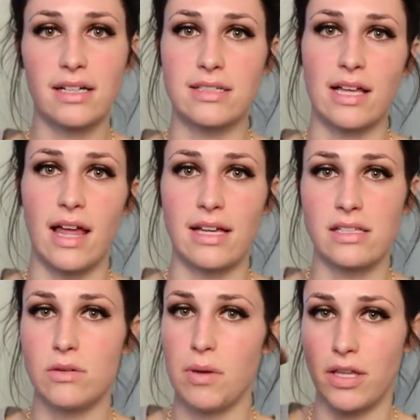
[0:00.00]
because I like
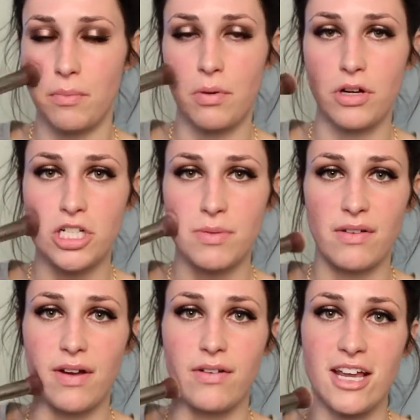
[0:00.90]
to be able to push my
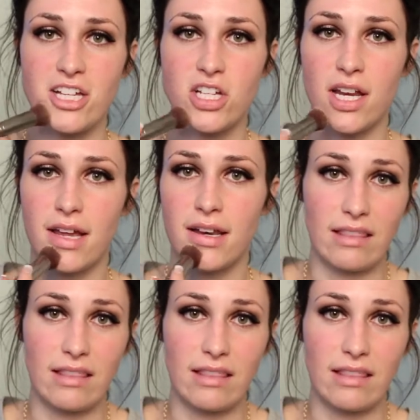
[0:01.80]
foundation in.